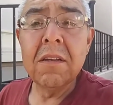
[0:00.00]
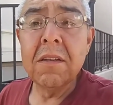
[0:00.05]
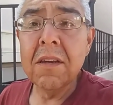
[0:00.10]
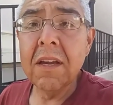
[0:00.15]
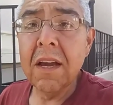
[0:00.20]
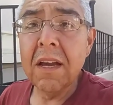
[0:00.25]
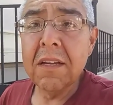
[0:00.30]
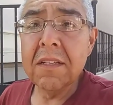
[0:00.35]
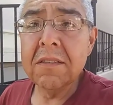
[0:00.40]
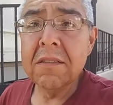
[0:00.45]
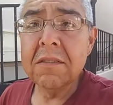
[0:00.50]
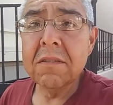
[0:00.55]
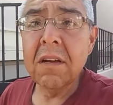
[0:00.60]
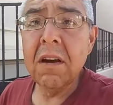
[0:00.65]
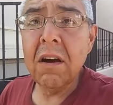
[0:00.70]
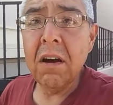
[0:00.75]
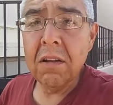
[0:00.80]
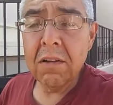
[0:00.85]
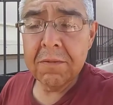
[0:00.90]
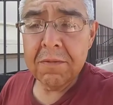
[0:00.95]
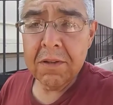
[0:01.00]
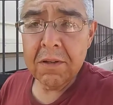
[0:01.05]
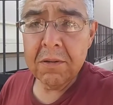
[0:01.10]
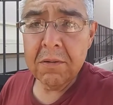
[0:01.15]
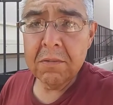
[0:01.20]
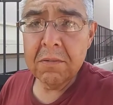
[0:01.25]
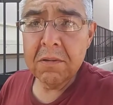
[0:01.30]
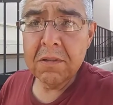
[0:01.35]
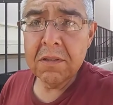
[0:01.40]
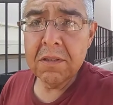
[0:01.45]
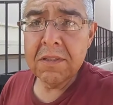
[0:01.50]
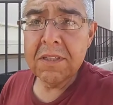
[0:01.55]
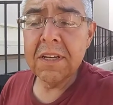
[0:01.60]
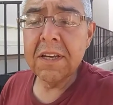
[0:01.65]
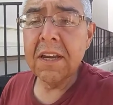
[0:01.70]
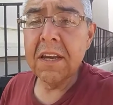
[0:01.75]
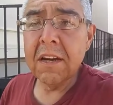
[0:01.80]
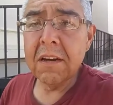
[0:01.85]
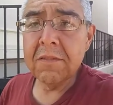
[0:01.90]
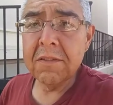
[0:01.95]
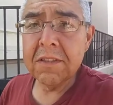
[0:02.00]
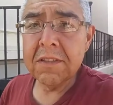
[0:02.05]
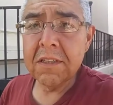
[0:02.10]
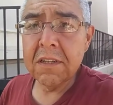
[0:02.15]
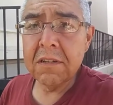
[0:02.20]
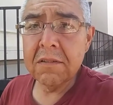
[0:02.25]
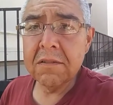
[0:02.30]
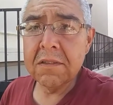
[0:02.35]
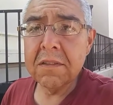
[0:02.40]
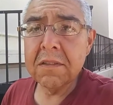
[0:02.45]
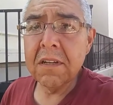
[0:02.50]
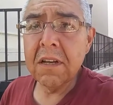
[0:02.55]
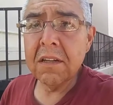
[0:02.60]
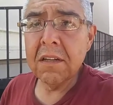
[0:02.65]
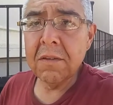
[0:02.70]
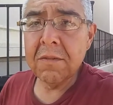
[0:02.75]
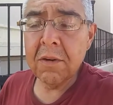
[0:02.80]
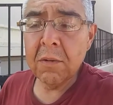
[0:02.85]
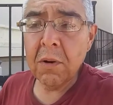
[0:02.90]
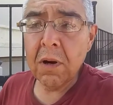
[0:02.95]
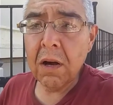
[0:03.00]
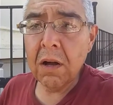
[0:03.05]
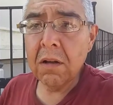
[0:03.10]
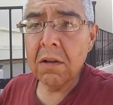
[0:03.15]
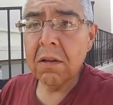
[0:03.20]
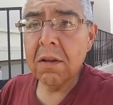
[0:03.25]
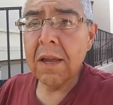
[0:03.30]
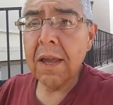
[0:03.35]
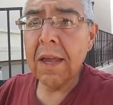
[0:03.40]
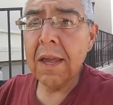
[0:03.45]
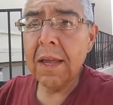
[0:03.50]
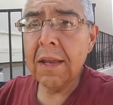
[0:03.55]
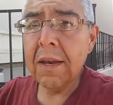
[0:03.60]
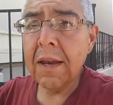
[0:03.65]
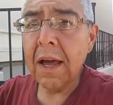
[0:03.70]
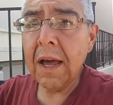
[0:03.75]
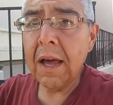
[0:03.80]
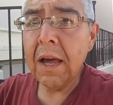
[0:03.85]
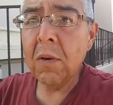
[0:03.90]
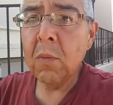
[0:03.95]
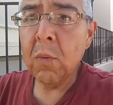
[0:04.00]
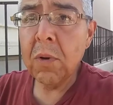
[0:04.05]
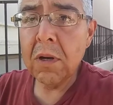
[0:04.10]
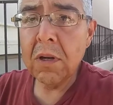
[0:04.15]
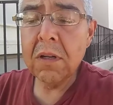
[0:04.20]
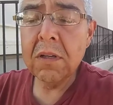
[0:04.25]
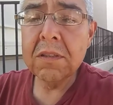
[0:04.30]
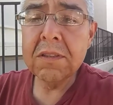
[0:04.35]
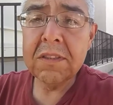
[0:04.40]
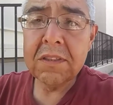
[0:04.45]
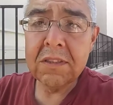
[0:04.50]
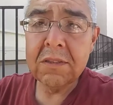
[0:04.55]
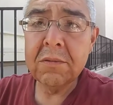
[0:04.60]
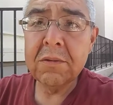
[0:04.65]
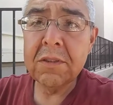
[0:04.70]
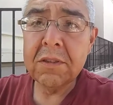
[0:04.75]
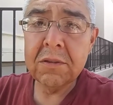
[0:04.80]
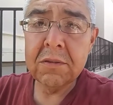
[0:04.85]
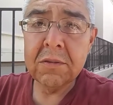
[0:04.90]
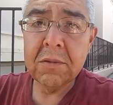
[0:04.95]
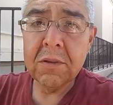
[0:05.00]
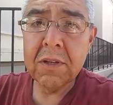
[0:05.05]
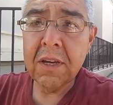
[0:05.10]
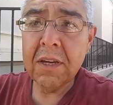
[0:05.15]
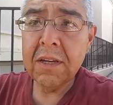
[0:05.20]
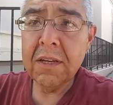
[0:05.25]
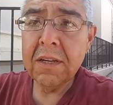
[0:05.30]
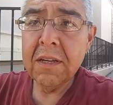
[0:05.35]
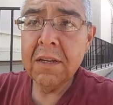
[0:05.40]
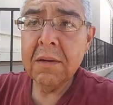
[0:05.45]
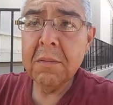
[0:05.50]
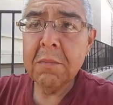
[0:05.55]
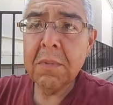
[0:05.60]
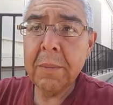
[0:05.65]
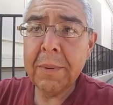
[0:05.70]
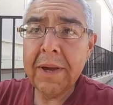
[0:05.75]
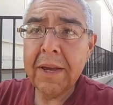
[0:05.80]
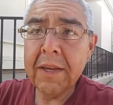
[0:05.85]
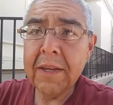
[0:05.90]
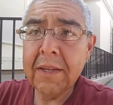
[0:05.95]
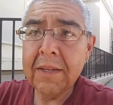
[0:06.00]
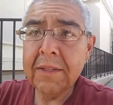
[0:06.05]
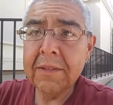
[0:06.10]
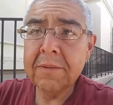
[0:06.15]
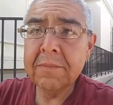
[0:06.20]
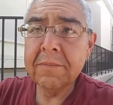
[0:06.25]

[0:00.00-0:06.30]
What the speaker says: You guys, all of you, take care of yourselves. I love you all, and I will see you soon, okay? Bye-bye.